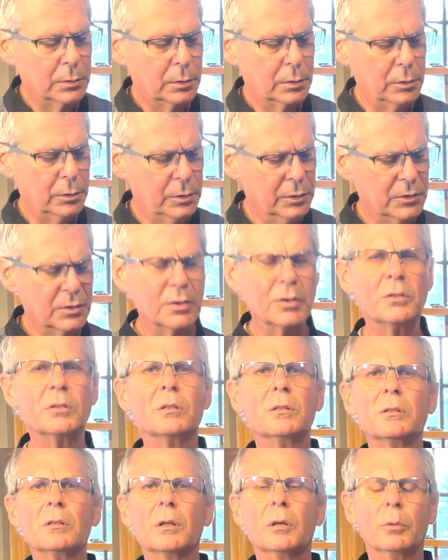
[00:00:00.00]
Goodnesses,
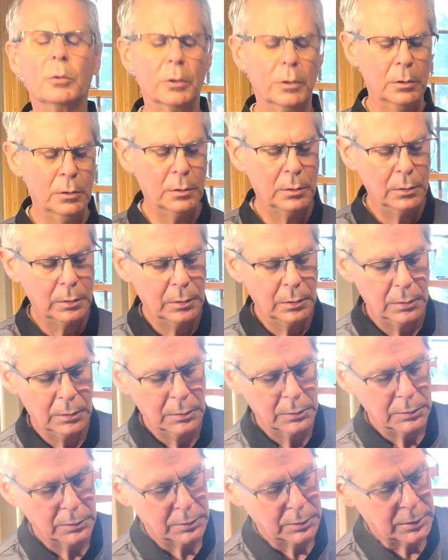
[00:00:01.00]
is that a word?
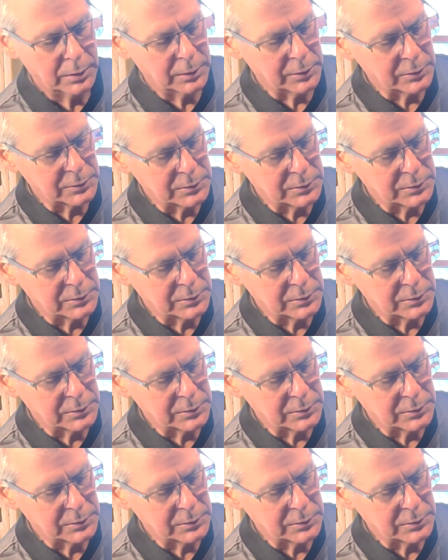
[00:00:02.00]
You can kind